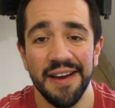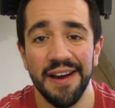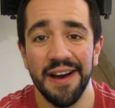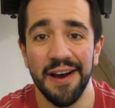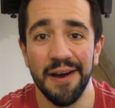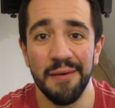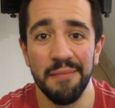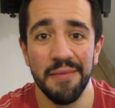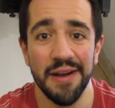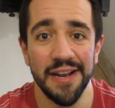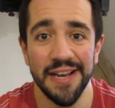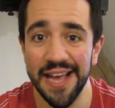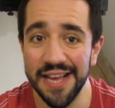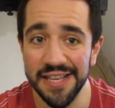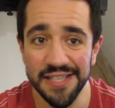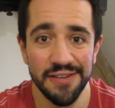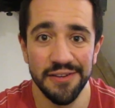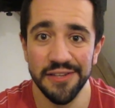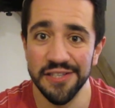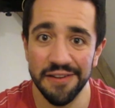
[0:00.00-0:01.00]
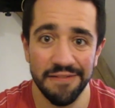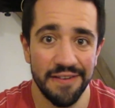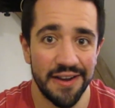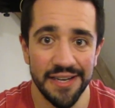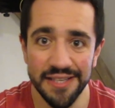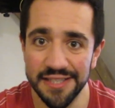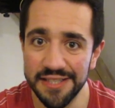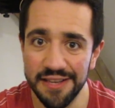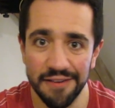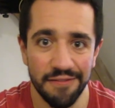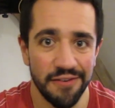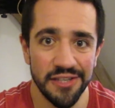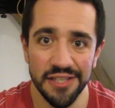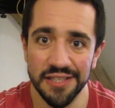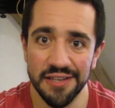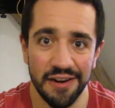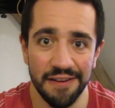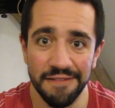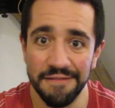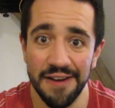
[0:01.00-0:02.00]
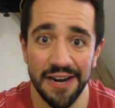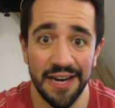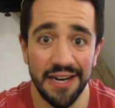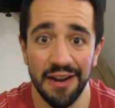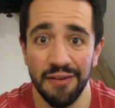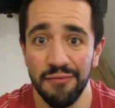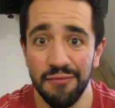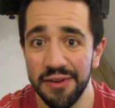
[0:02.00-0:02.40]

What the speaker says: And yeah, as soon as I found his stuff, I just kind of fell in love